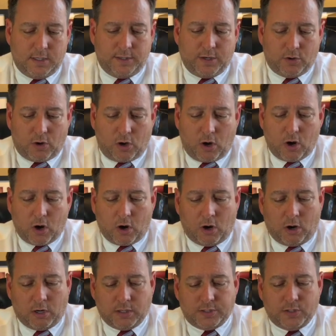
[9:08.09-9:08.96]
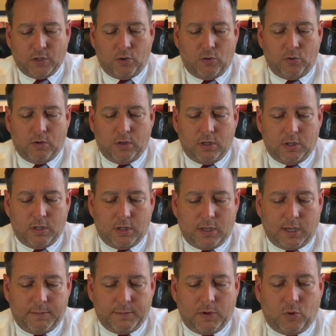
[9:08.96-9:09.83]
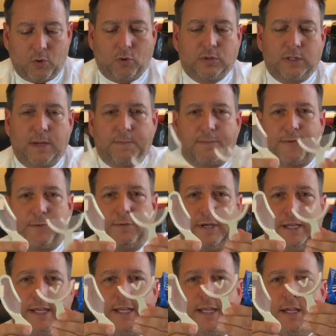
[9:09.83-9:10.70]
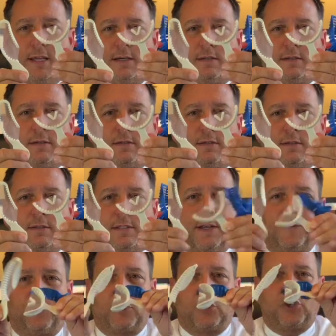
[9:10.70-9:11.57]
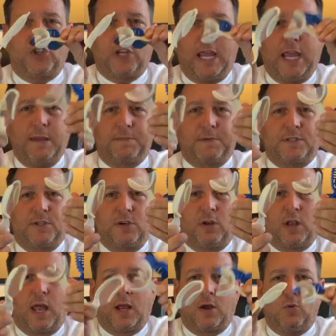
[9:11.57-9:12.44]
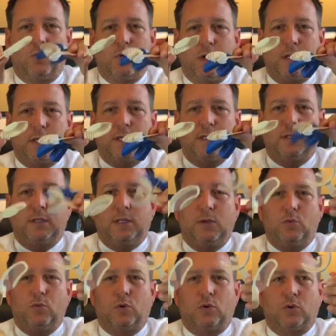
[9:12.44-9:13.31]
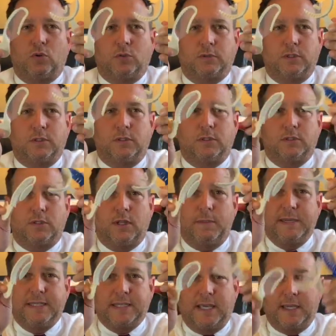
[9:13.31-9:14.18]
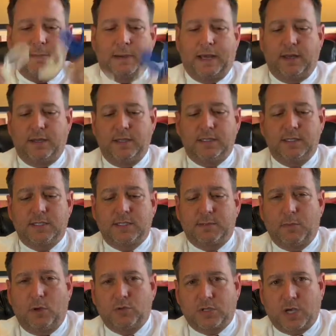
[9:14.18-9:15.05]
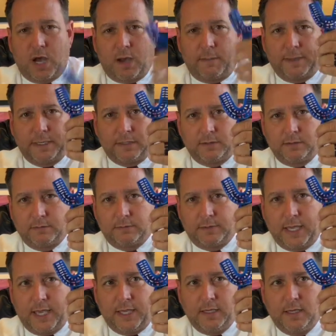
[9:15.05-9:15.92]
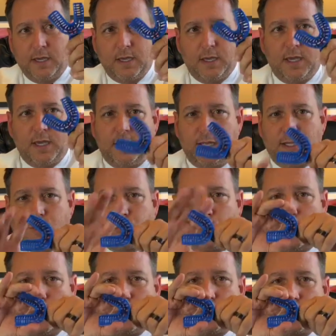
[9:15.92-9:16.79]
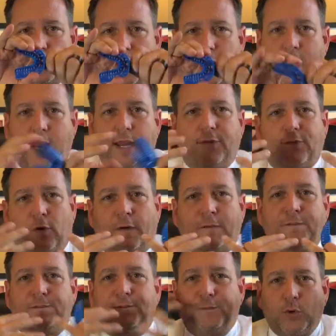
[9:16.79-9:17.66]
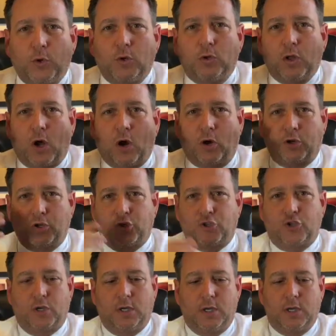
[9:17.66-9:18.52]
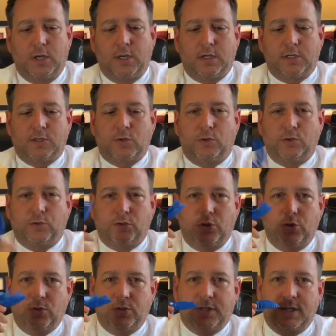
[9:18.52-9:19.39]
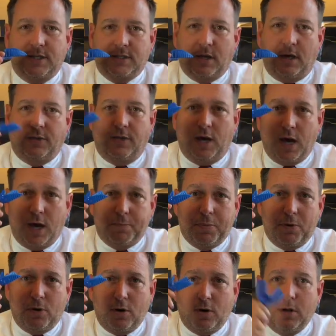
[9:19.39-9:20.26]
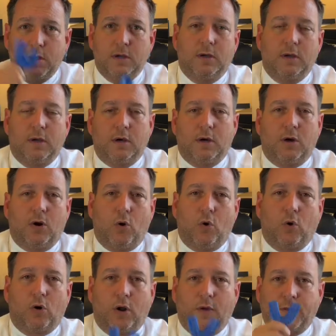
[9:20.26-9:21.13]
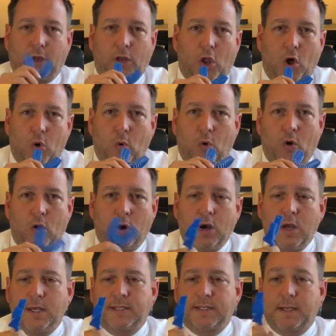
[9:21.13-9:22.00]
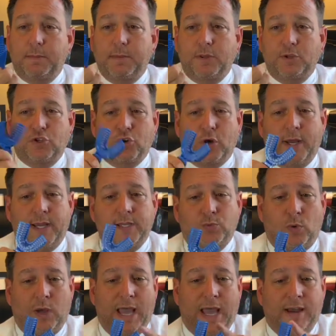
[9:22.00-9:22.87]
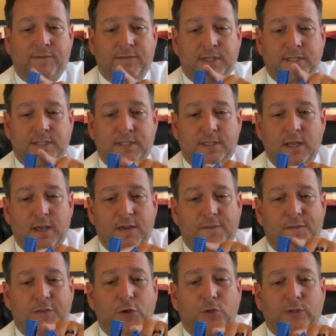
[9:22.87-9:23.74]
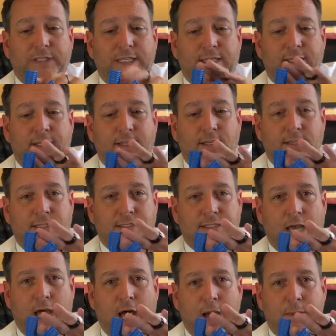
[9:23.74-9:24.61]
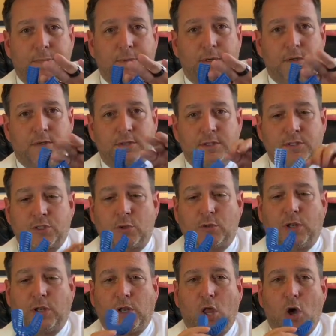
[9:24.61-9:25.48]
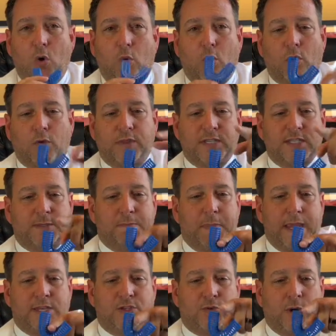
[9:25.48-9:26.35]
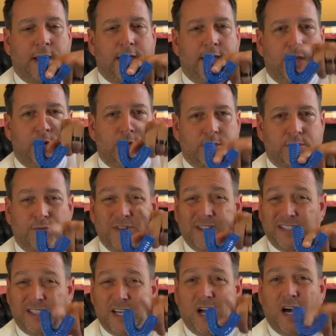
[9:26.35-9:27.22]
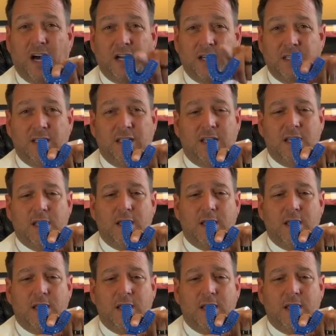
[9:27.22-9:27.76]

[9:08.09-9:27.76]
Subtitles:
There are. So I'm going to hold up 3 different shapes, and you're like, what in the world? So let me tell you about it. This is the most common, okay? It's one tray for a full arch. So you'll use this on the upper or on the lower. Some of the trays will have this filled in at the top. So the lower, the space right here is for the tongue.